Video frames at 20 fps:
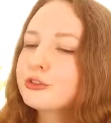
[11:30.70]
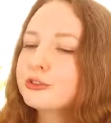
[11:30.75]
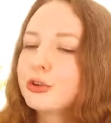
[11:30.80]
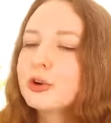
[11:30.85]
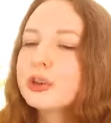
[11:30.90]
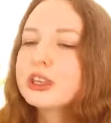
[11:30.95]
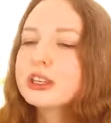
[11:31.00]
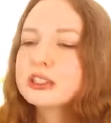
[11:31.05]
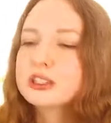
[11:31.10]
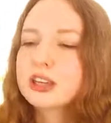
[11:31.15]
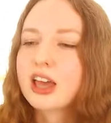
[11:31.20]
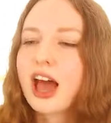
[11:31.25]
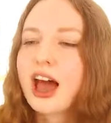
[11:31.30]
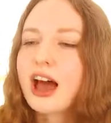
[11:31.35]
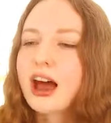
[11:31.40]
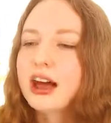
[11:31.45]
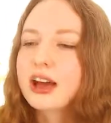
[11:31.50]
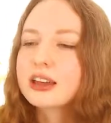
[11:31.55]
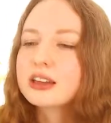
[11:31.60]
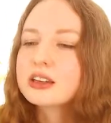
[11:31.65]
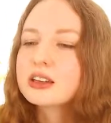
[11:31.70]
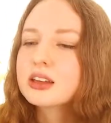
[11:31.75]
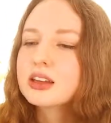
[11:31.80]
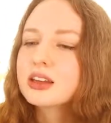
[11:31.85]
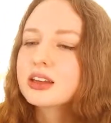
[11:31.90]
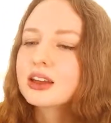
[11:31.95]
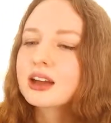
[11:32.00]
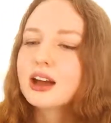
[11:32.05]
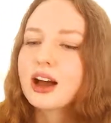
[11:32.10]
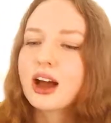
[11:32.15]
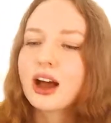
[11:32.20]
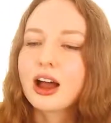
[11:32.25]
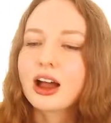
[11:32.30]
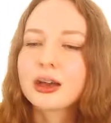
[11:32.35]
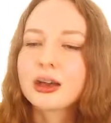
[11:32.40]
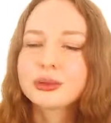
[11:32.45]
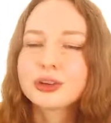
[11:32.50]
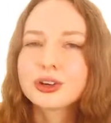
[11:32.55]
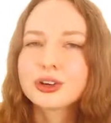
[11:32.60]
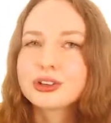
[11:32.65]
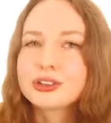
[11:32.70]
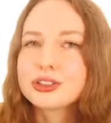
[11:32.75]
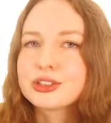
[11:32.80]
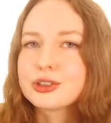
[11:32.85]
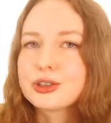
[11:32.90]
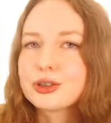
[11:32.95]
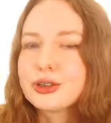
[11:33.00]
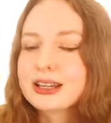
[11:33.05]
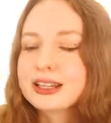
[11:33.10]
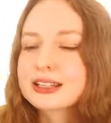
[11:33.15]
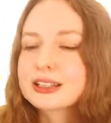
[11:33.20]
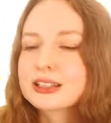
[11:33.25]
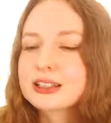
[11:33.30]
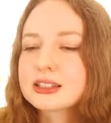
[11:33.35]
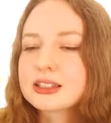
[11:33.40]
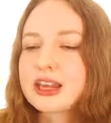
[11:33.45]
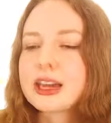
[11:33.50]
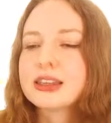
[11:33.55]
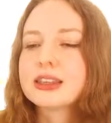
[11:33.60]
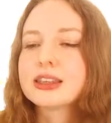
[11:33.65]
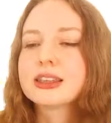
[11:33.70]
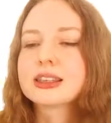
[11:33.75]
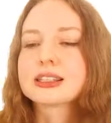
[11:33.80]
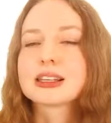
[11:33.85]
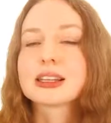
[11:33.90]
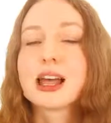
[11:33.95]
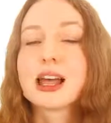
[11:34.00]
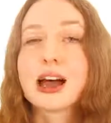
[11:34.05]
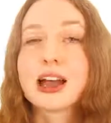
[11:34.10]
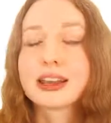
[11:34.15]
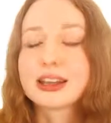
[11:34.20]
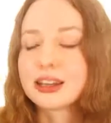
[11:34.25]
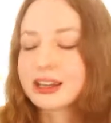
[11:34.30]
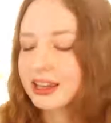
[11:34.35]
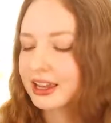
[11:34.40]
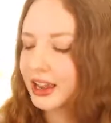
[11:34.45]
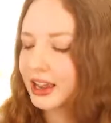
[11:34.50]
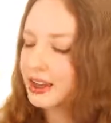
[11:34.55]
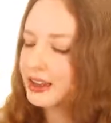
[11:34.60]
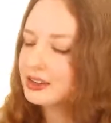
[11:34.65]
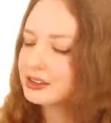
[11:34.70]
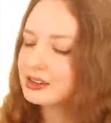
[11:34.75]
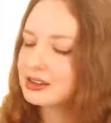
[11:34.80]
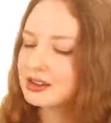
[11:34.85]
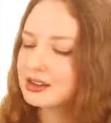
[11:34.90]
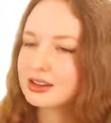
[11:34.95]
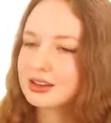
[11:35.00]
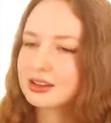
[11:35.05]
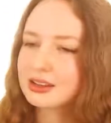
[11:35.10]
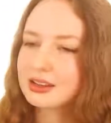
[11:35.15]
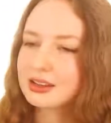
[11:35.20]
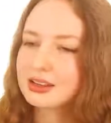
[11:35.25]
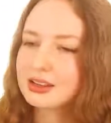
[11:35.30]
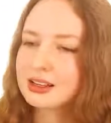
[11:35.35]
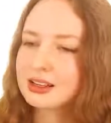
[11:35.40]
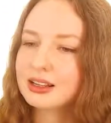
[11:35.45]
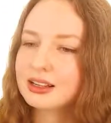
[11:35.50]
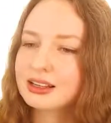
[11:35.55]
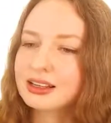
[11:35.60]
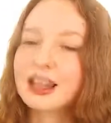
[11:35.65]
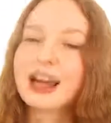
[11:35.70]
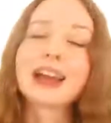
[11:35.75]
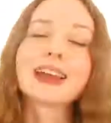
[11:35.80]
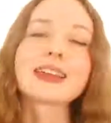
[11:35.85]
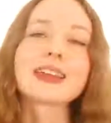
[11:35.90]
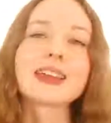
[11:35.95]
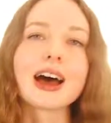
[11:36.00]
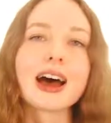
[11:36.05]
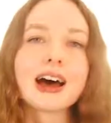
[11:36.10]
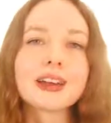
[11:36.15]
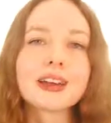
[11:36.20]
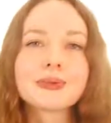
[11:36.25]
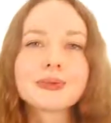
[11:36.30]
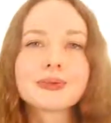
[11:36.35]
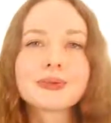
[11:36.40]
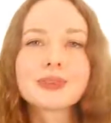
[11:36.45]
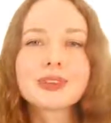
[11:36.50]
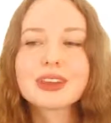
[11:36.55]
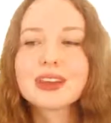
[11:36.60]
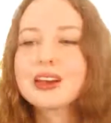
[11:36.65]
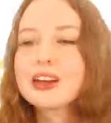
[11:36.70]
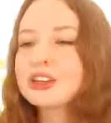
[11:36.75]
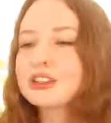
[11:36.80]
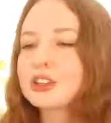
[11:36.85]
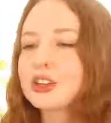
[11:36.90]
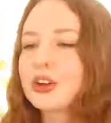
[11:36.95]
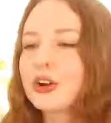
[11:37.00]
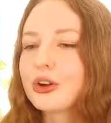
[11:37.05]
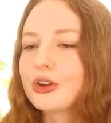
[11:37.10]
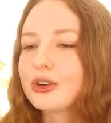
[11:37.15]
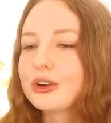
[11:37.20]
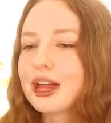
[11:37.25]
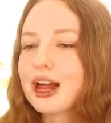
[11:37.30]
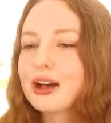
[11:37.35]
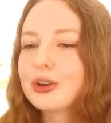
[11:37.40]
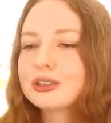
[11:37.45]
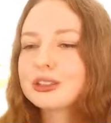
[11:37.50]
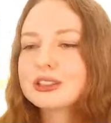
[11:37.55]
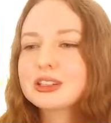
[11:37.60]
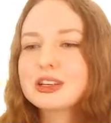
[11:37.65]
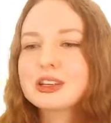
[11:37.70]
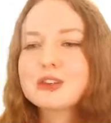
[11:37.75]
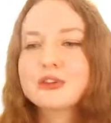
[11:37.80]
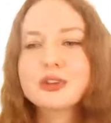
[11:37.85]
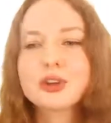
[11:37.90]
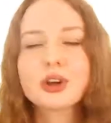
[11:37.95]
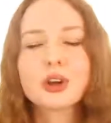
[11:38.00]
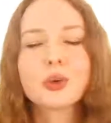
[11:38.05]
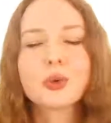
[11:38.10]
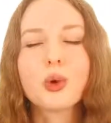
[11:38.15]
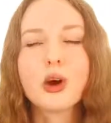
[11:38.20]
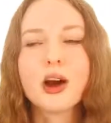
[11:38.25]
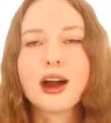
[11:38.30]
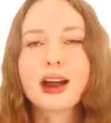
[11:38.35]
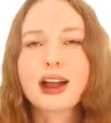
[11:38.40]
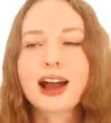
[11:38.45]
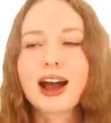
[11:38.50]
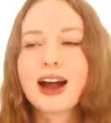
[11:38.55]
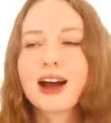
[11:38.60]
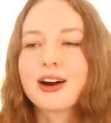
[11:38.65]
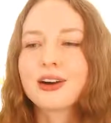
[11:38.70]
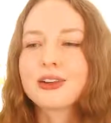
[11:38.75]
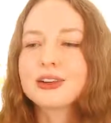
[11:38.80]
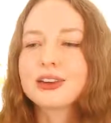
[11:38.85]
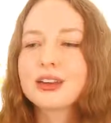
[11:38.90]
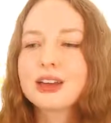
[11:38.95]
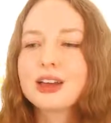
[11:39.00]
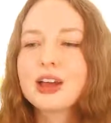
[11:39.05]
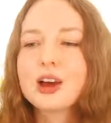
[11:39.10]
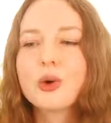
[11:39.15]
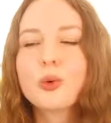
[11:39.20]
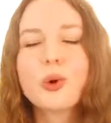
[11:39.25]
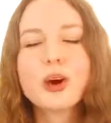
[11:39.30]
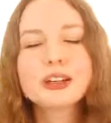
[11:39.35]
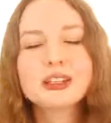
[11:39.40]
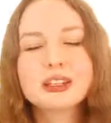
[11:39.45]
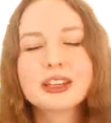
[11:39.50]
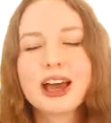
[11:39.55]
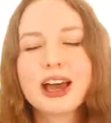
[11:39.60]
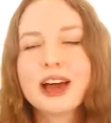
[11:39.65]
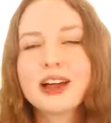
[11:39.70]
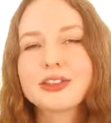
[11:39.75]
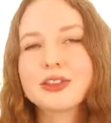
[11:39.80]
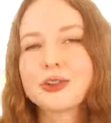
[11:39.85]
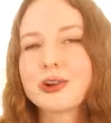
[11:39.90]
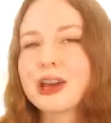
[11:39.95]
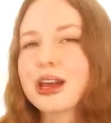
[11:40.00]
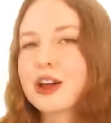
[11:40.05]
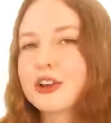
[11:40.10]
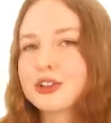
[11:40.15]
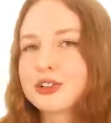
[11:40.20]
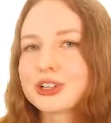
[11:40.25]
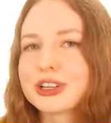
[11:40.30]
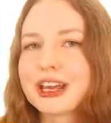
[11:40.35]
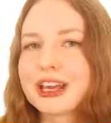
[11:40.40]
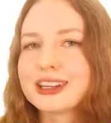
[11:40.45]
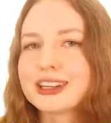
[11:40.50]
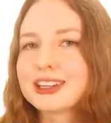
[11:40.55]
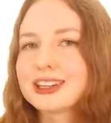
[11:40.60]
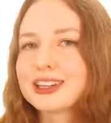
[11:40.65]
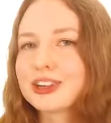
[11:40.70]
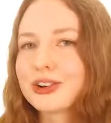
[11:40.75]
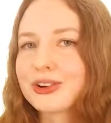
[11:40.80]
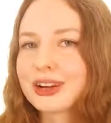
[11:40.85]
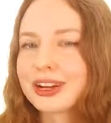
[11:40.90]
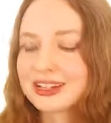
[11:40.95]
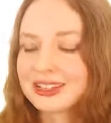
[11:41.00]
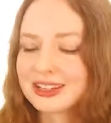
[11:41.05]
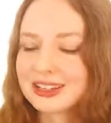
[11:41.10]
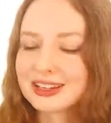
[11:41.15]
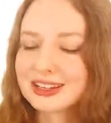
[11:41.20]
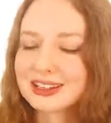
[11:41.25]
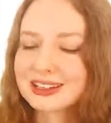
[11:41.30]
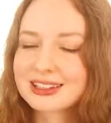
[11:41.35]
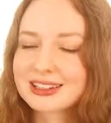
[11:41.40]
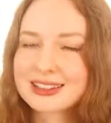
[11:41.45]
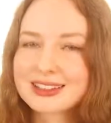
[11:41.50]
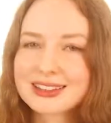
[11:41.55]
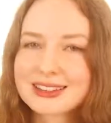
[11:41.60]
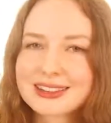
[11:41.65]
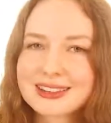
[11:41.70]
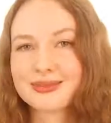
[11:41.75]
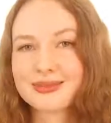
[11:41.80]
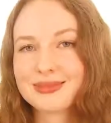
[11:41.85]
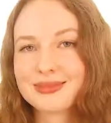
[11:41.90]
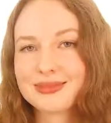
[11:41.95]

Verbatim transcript: For the tan, I'm going to extend this line again, like that. So now see if you can work out what tan three hundred eighty degrees is.